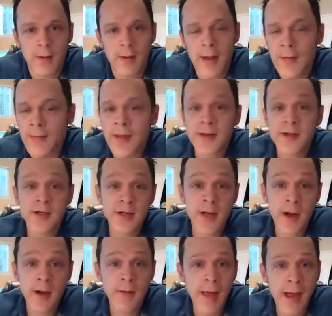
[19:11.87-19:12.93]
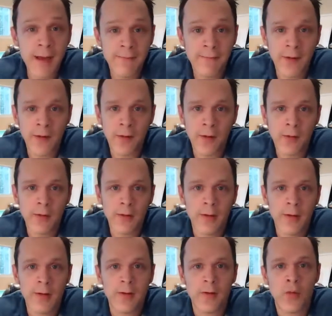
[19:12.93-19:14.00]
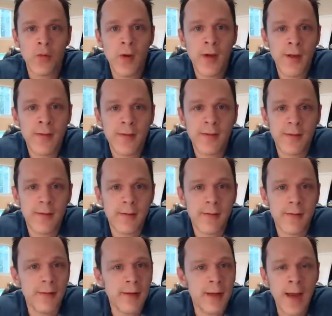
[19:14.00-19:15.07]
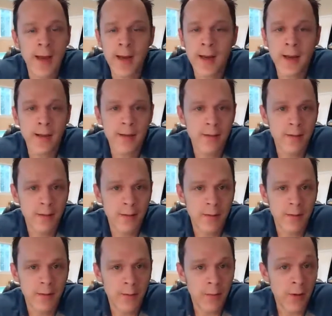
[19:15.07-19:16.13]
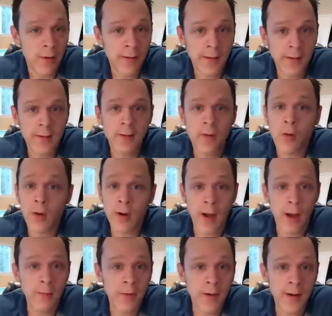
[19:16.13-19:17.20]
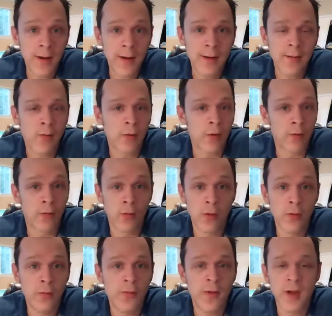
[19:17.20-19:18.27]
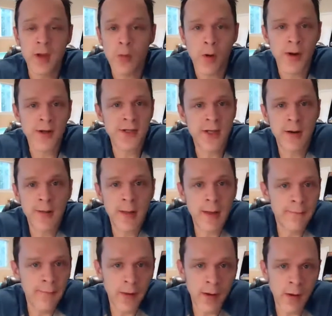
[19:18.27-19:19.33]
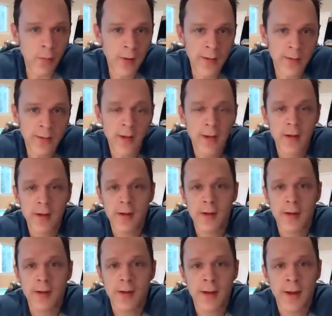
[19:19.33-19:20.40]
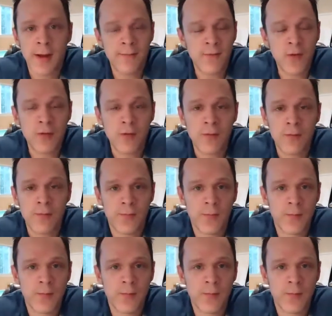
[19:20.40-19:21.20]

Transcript: and then share that funnel with any person or company or group that you want to share that funnel with. And if you